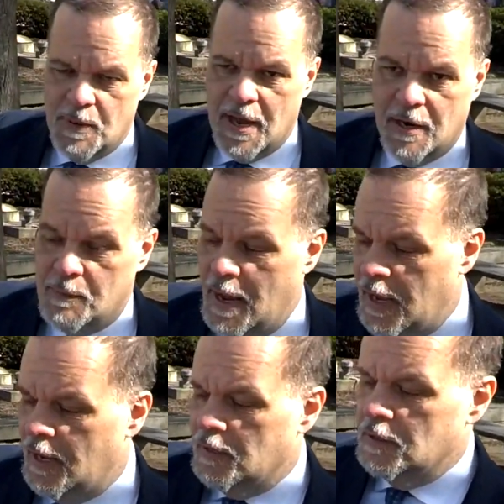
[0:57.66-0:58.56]
mad at him,
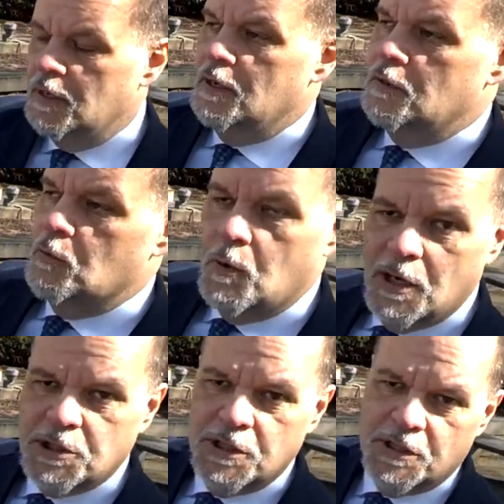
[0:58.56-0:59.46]
and the
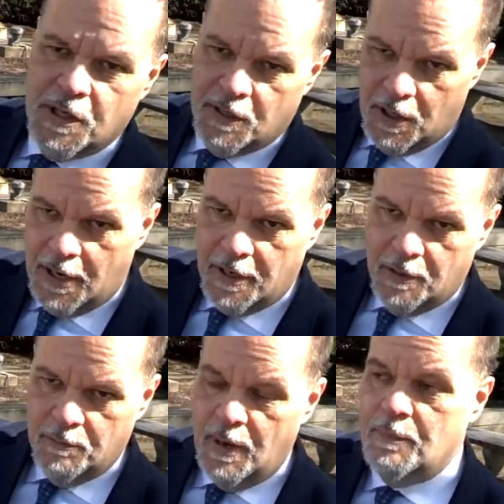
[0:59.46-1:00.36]
Russians didn't like
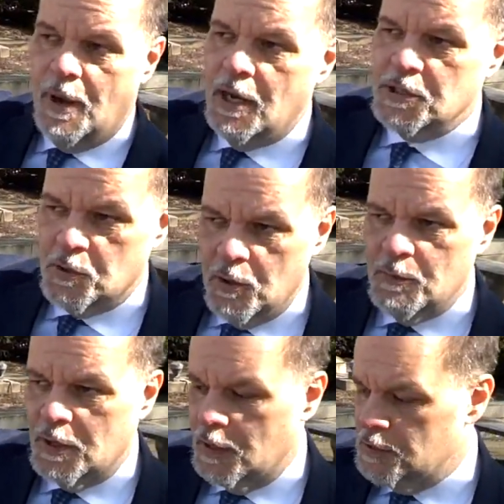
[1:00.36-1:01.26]
him. My boss told
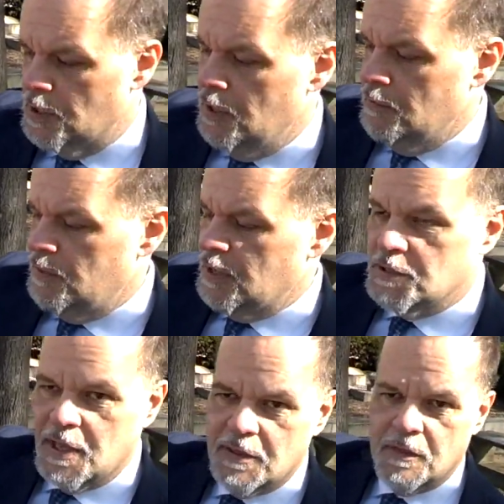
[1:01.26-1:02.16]
me this
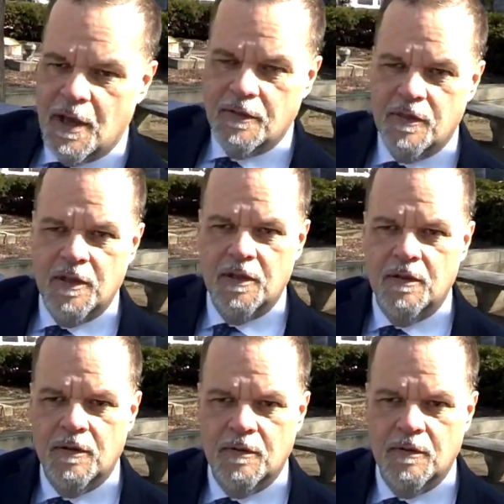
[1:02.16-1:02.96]
because they thought the